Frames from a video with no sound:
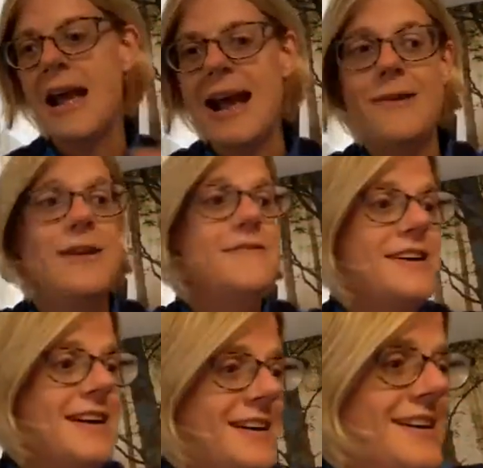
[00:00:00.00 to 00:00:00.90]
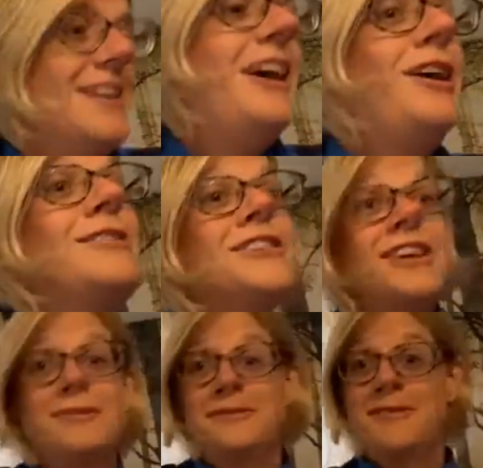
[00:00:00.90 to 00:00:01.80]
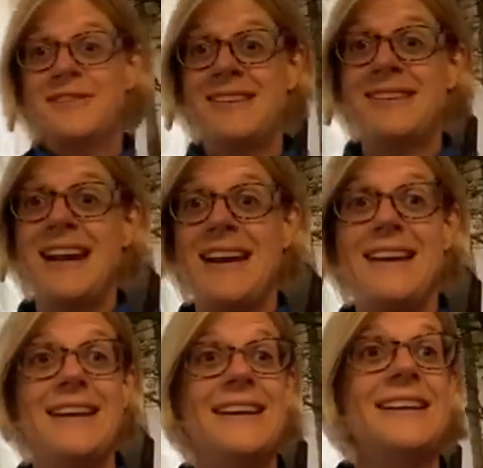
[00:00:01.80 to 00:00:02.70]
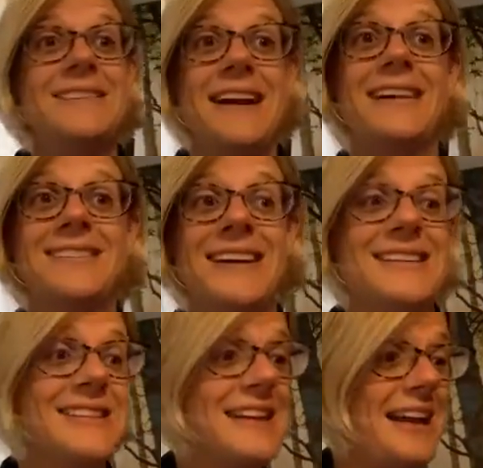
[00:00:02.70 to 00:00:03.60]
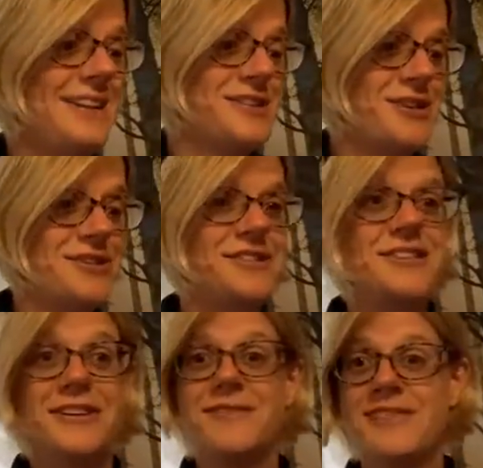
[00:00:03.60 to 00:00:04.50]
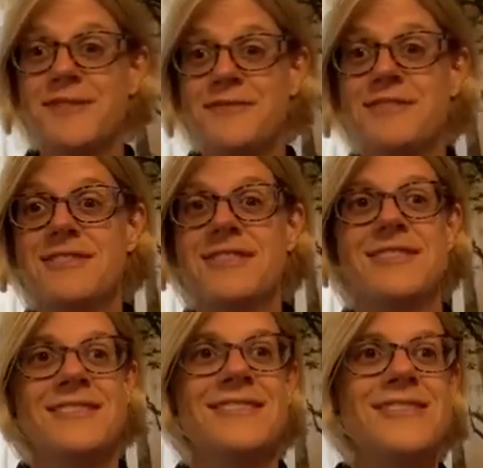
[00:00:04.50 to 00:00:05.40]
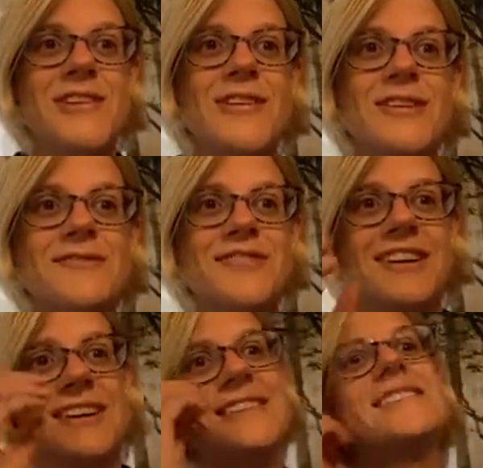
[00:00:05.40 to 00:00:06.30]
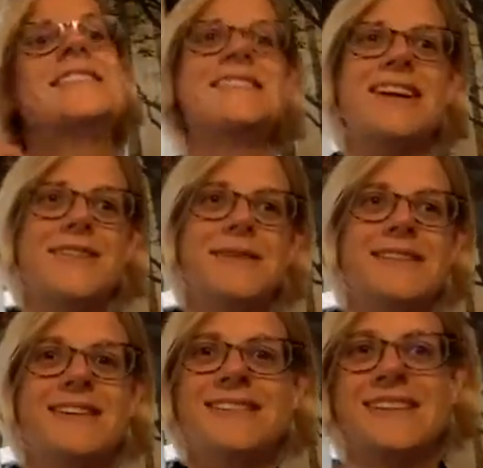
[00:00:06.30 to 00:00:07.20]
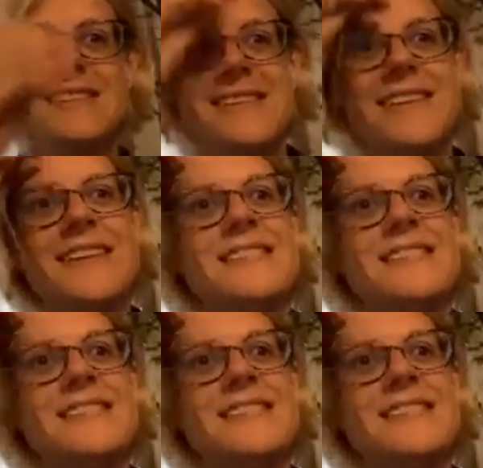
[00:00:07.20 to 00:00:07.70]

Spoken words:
However, I've gone for today, now, a selection of different chocolate varieties. You can see how we're excited.